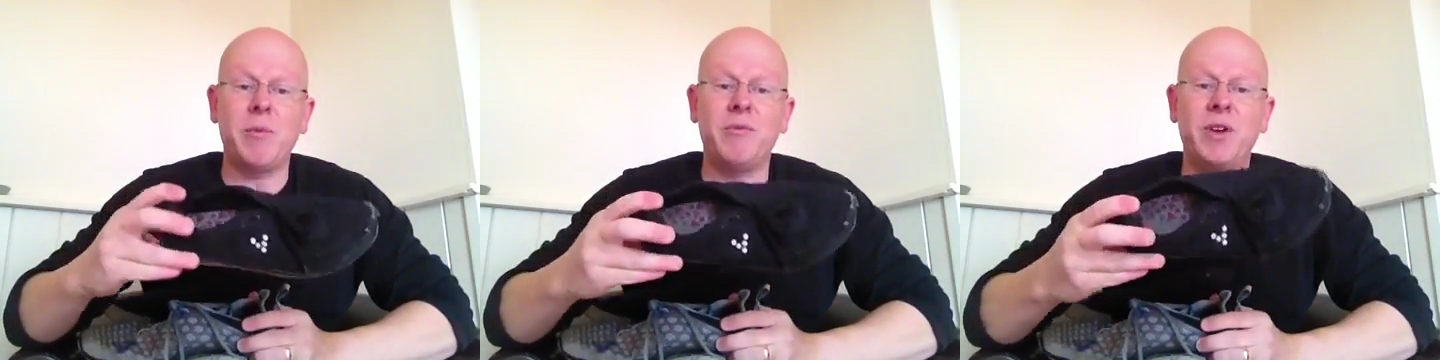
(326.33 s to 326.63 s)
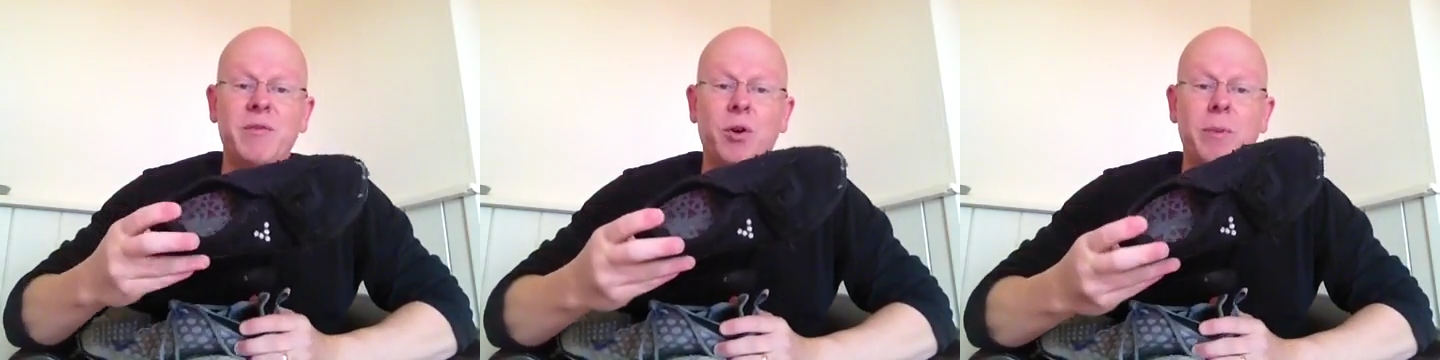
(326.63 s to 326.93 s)

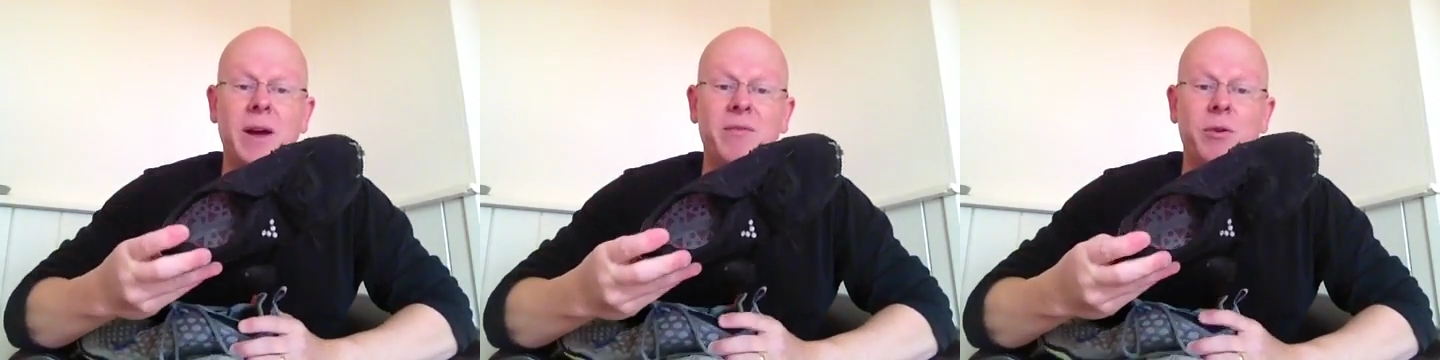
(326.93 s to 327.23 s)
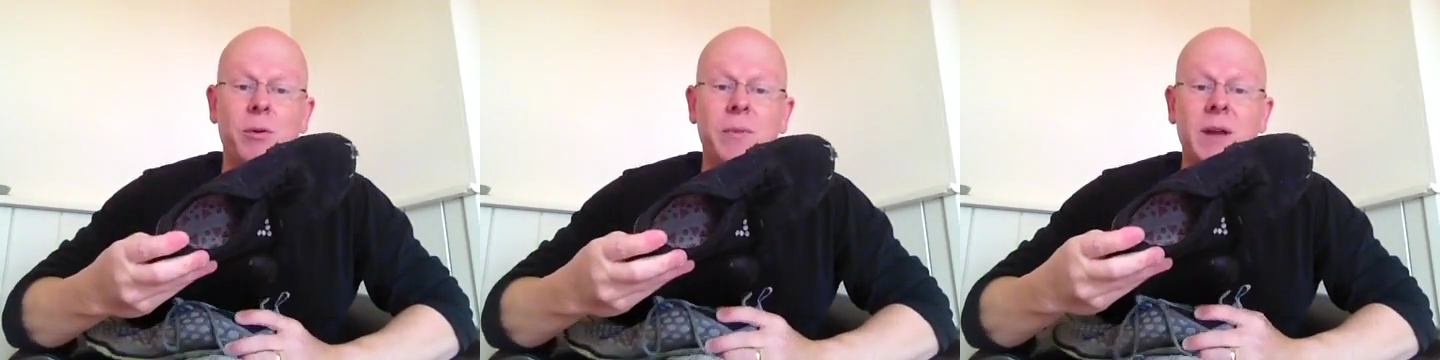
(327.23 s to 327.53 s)
Vivo
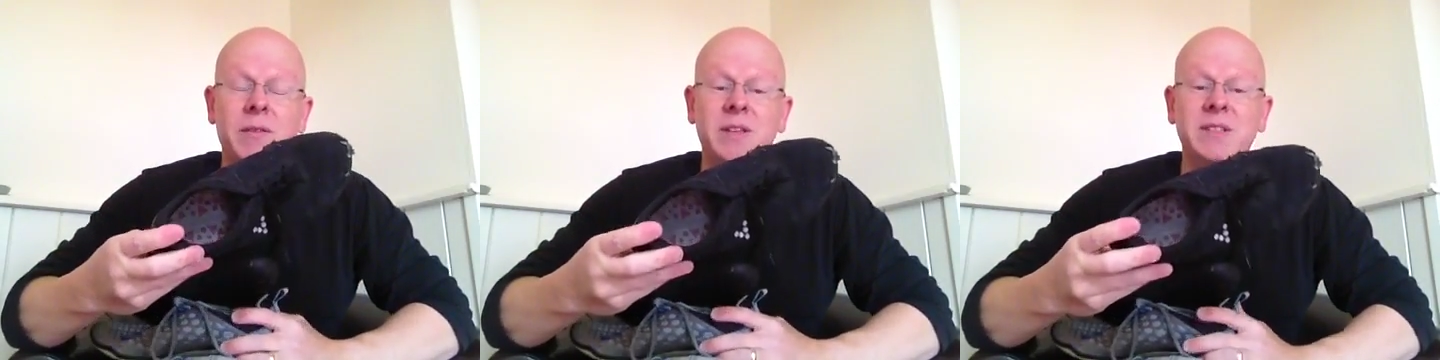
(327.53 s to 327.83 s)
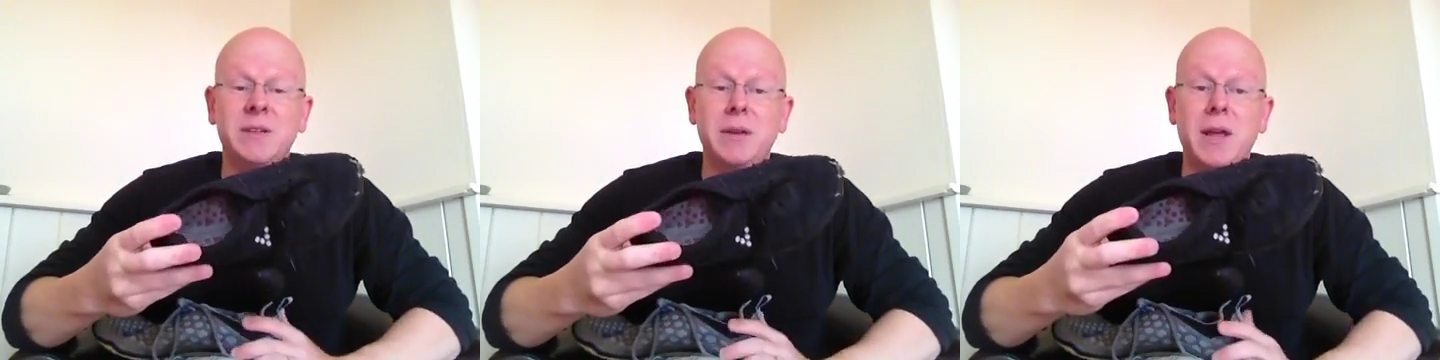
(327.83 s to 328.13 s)
Barefoot. This
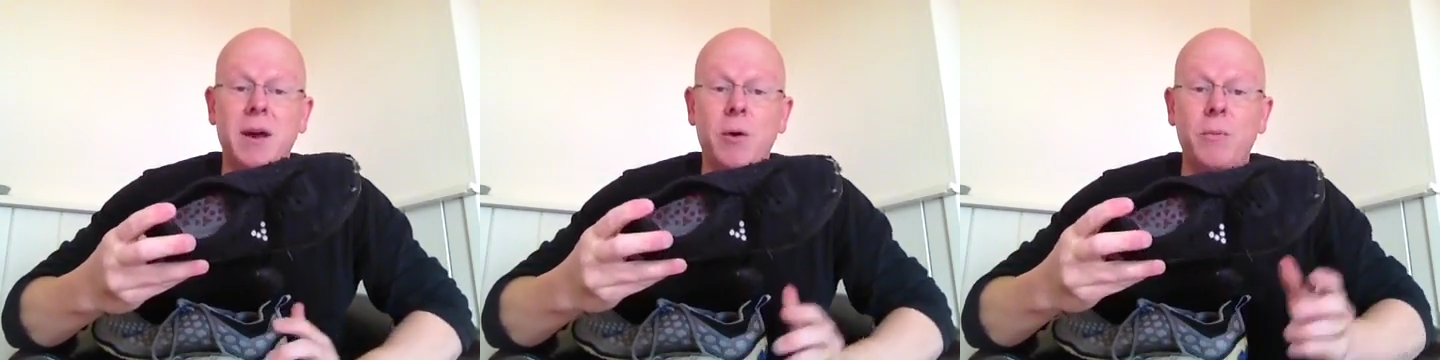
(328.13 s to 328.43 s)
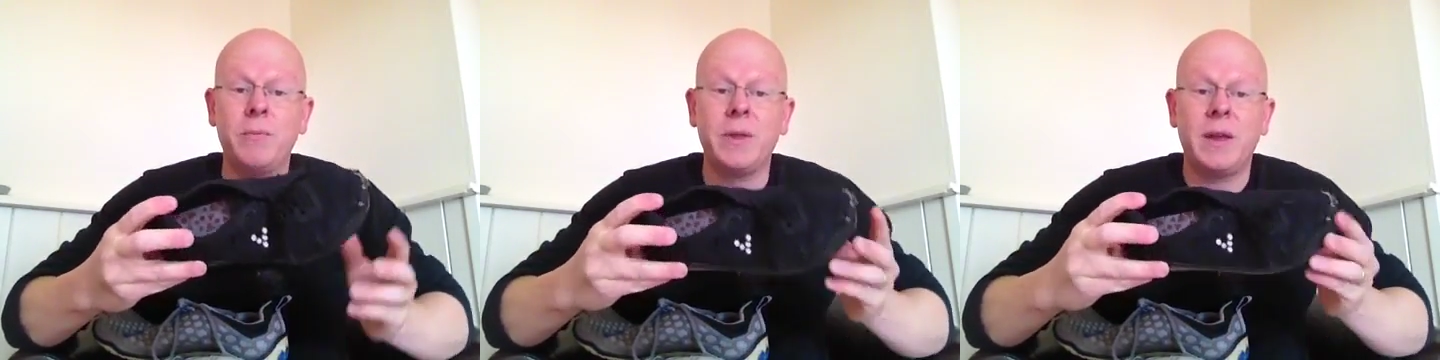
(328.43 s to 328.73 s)
is a Neo,
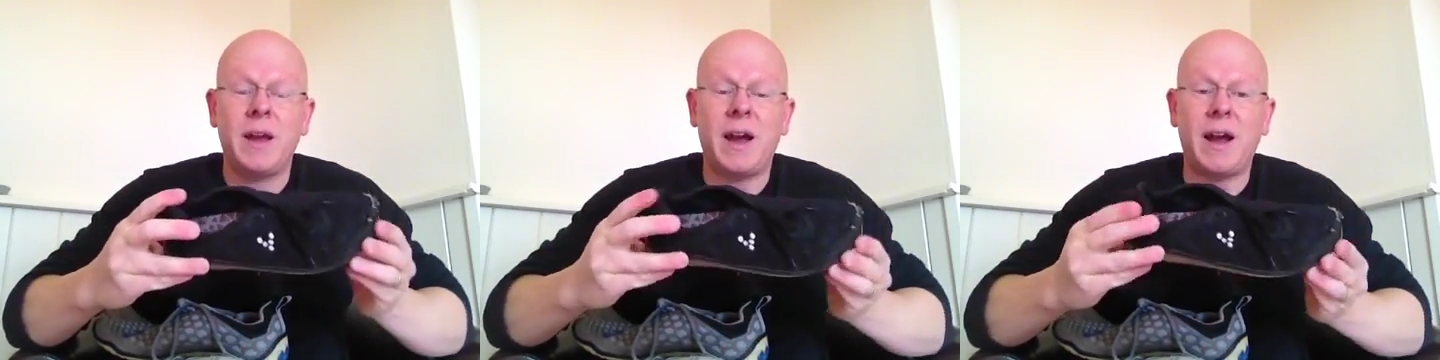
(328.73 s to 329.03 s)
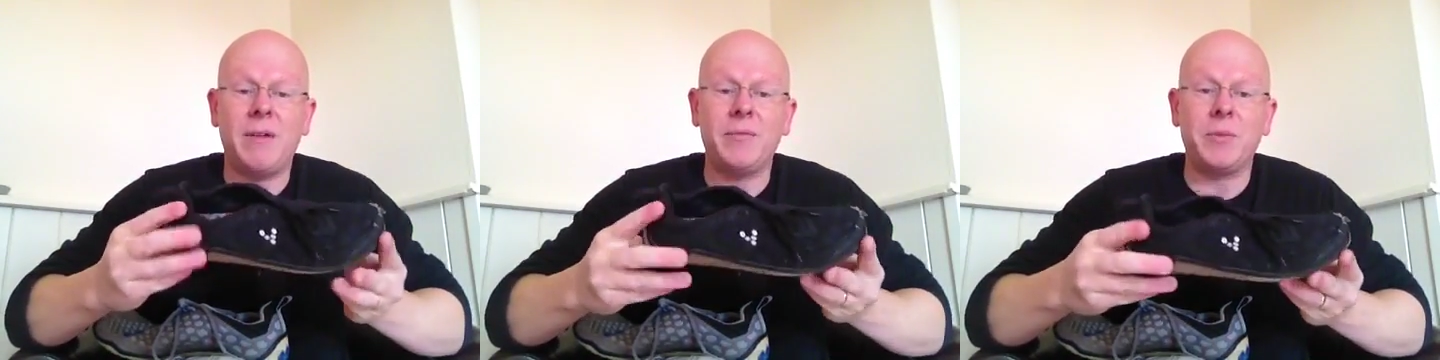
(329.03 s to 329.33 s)

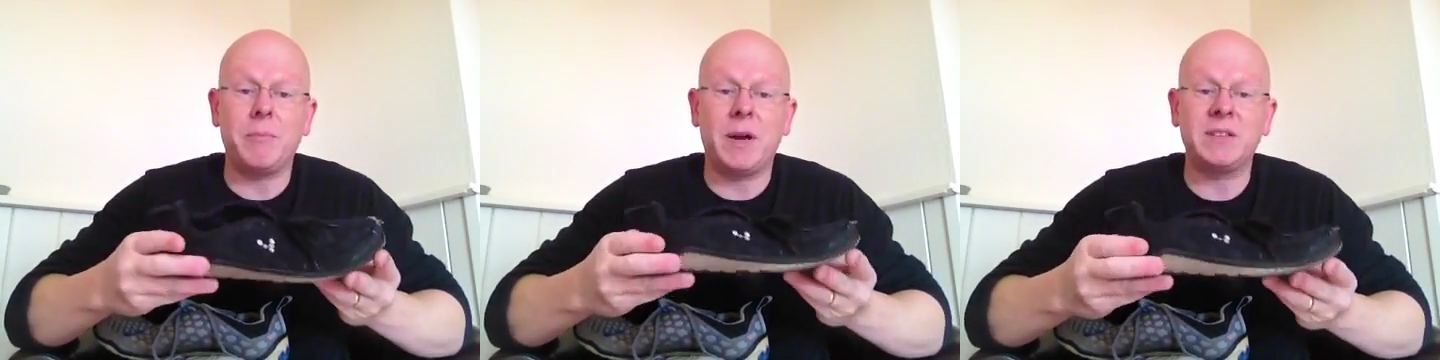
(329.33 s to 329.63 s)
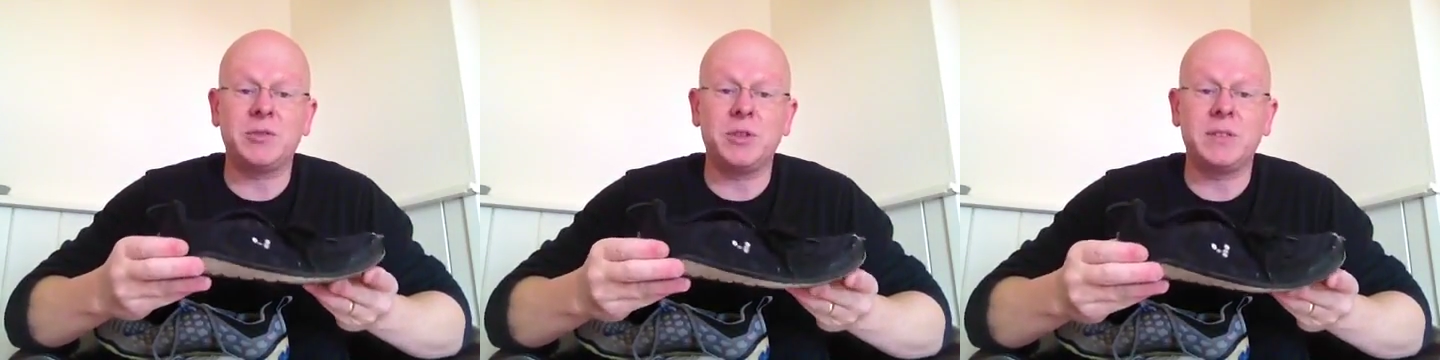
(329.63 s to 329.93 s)
and my
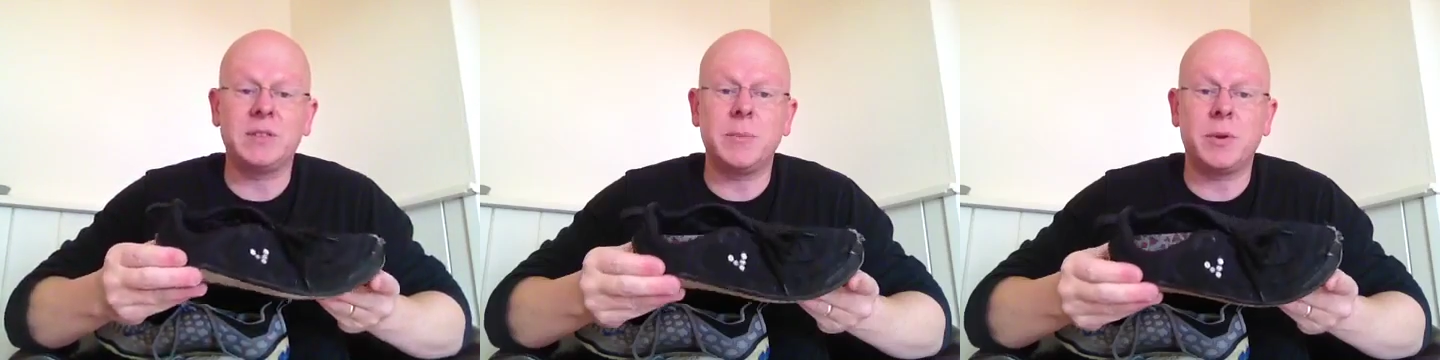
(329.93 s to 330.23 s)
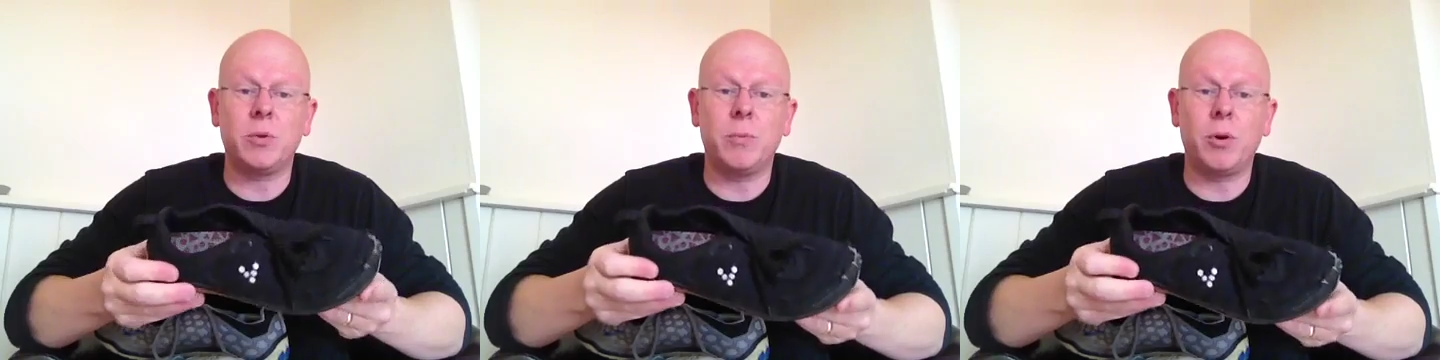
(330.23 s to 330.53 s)
son is a
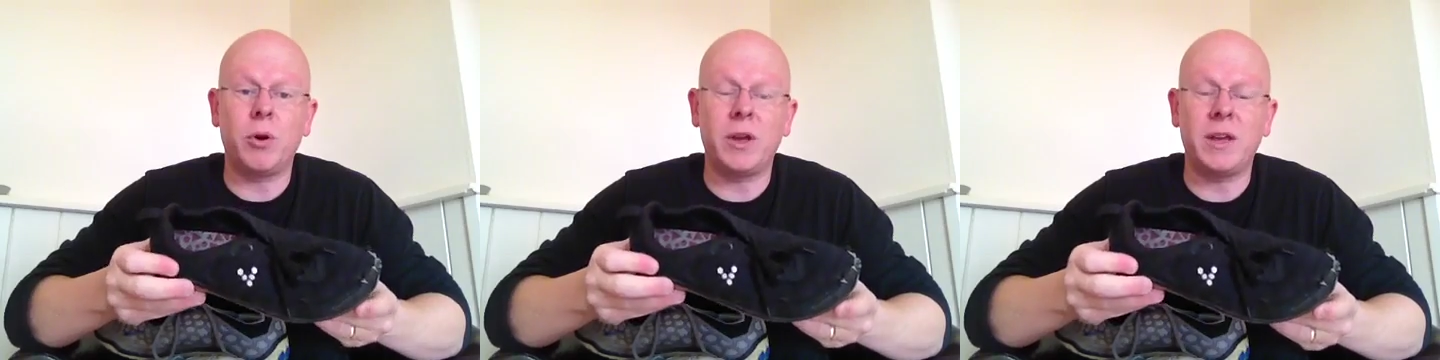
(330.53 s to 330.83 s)
typical boy.